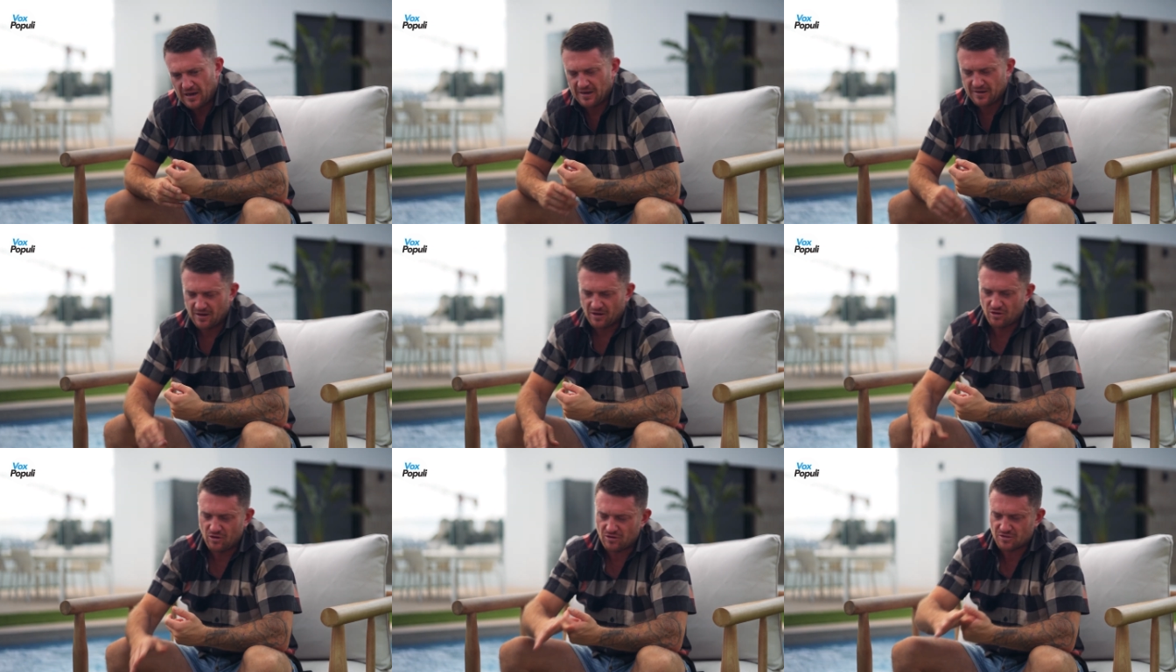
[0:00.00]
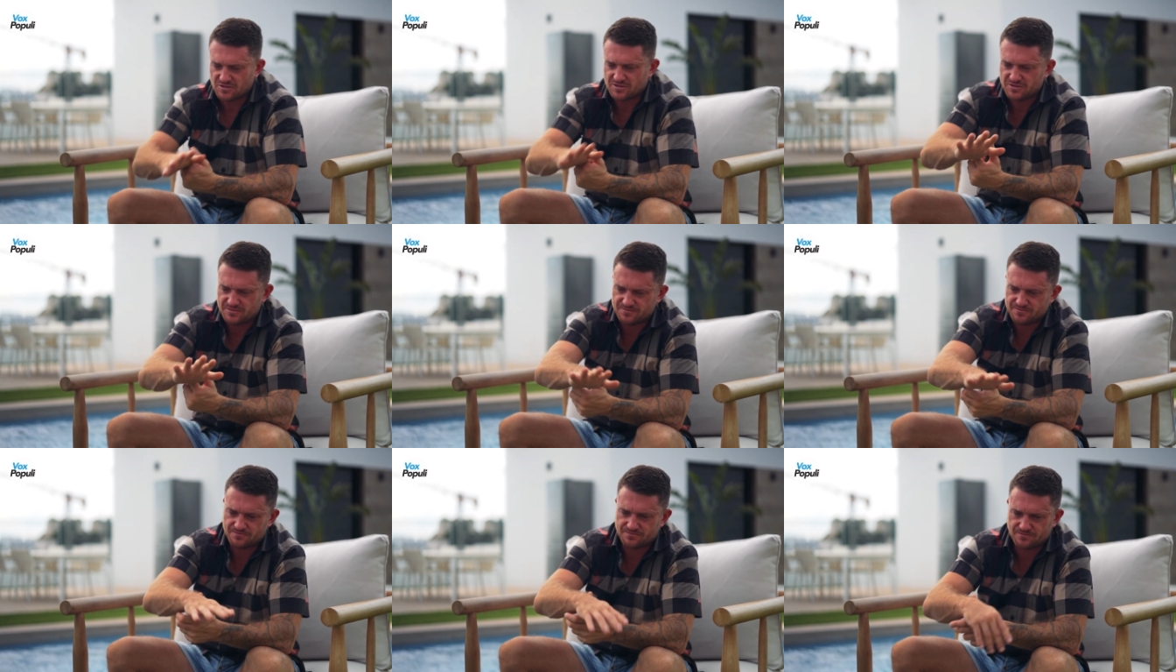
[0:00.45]
And I
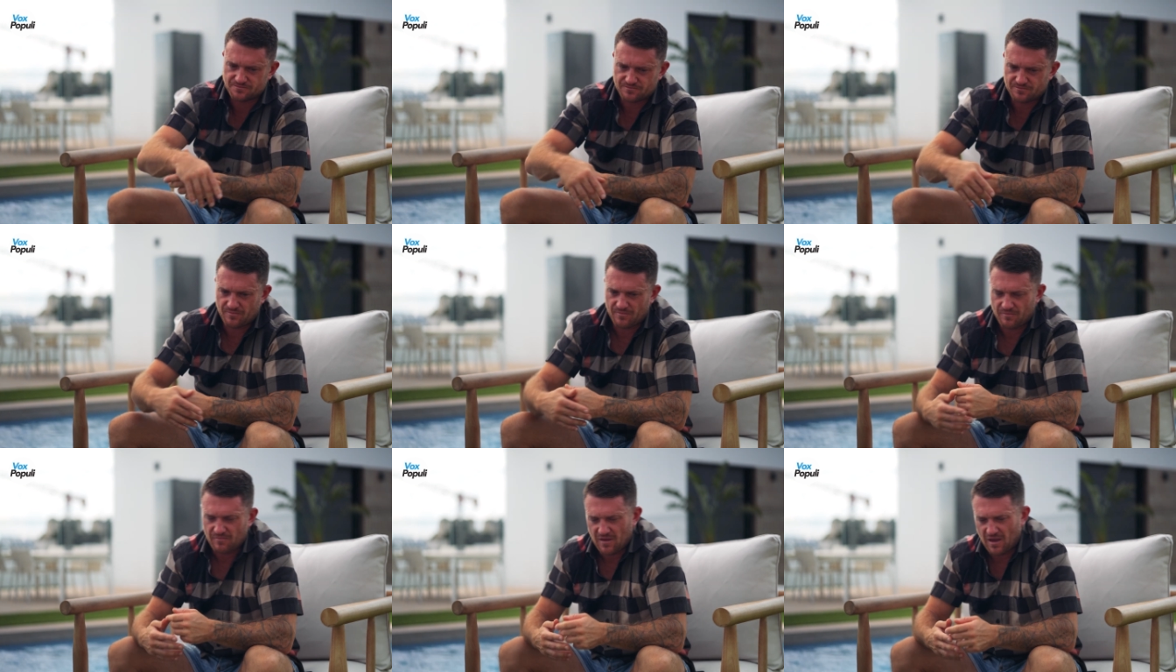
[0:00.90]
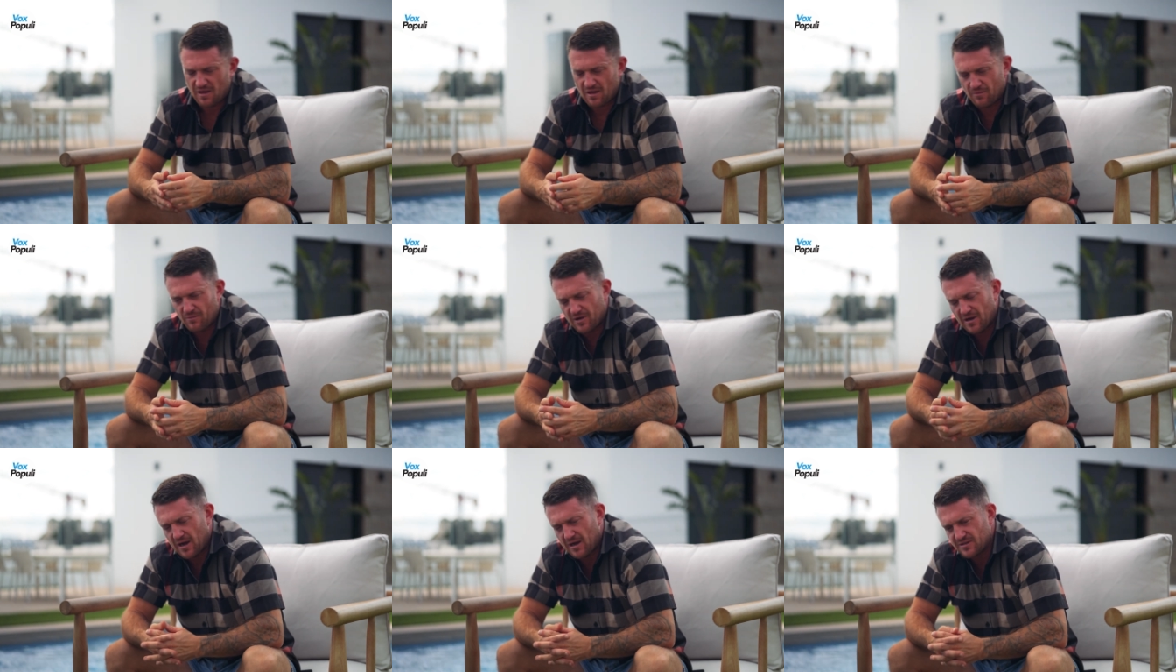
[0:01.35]
looked,
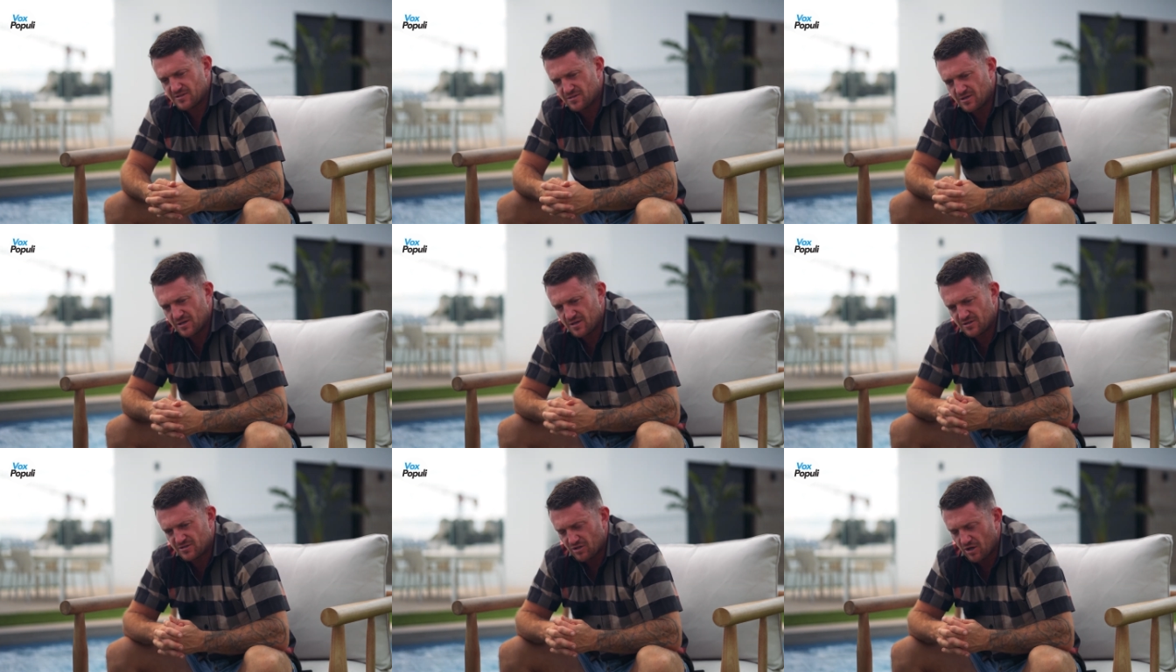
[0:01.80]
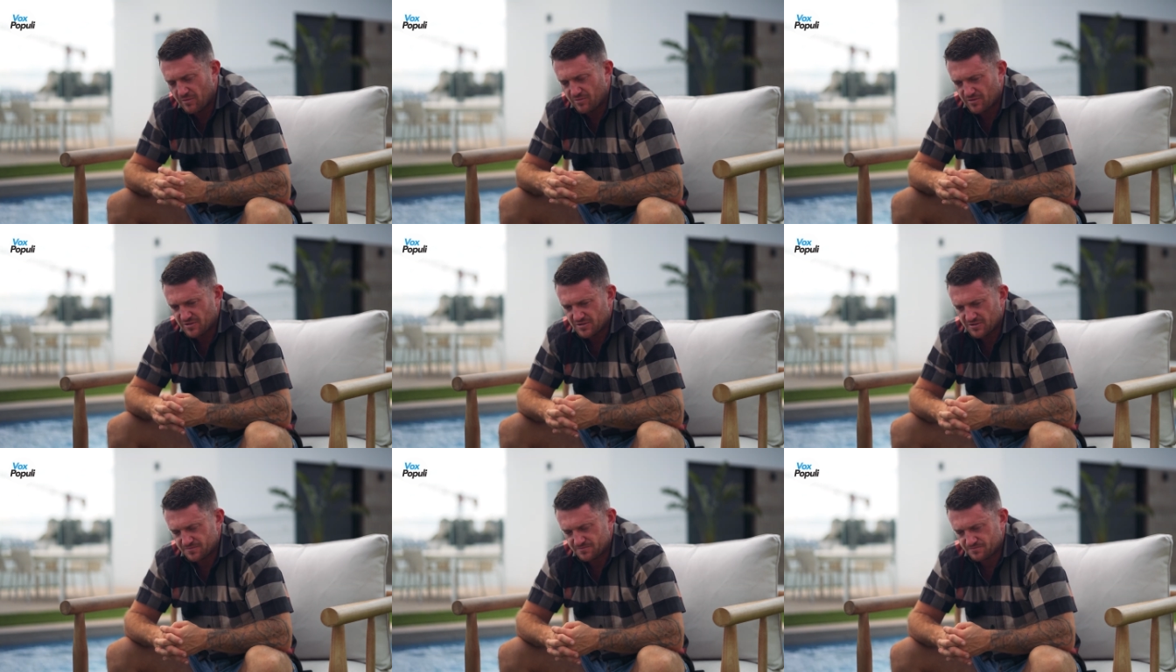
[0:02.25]
and we're going to
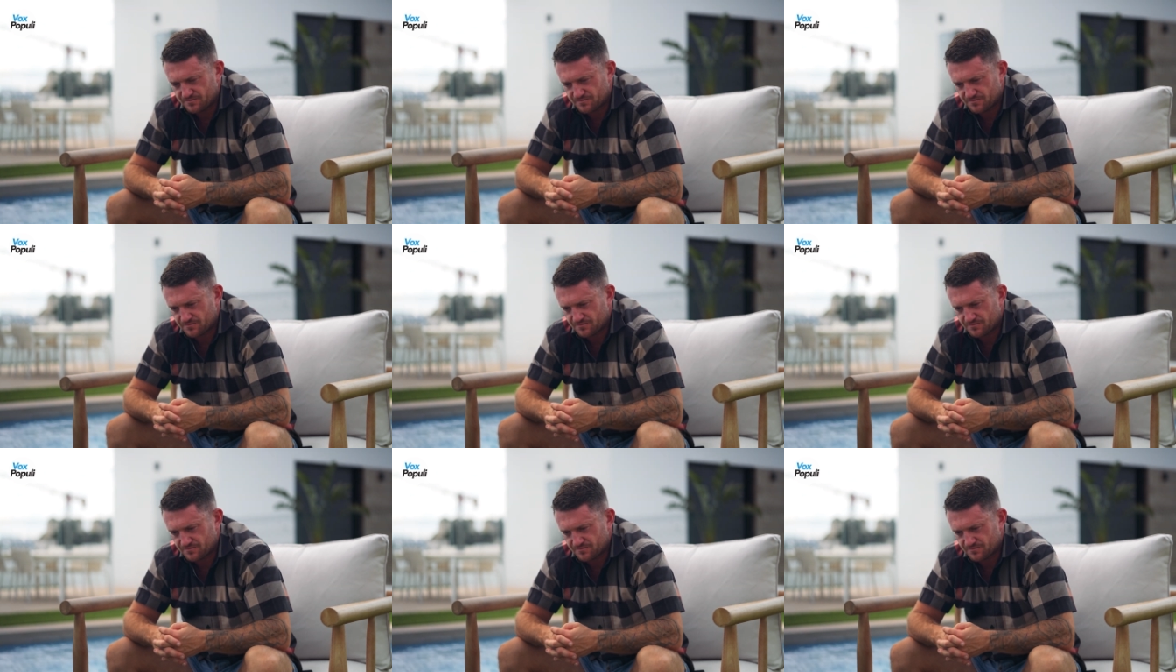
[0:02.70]
Cyprus.